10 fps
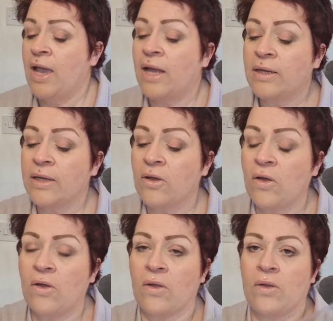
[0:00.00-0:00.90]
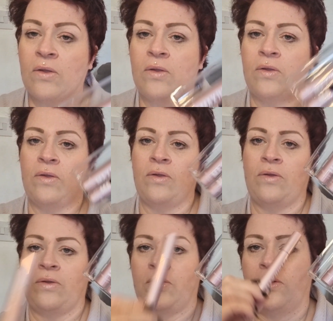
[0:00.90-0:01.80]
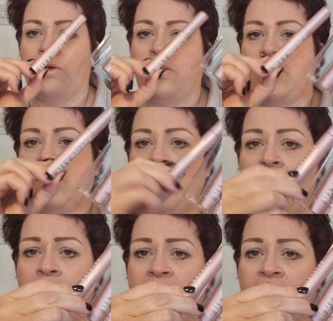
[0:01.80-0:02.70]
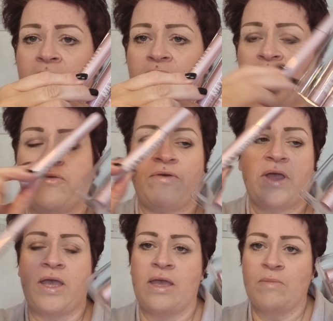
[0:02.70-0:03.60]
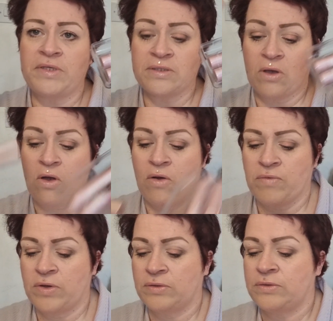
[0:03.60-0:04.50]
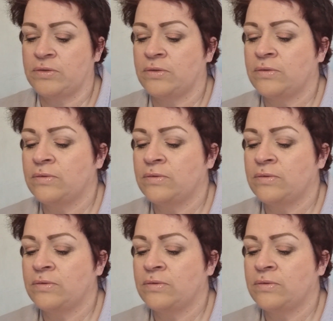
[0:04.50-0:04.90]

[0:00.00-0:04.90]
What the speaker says: And I got a pack of three mascaras.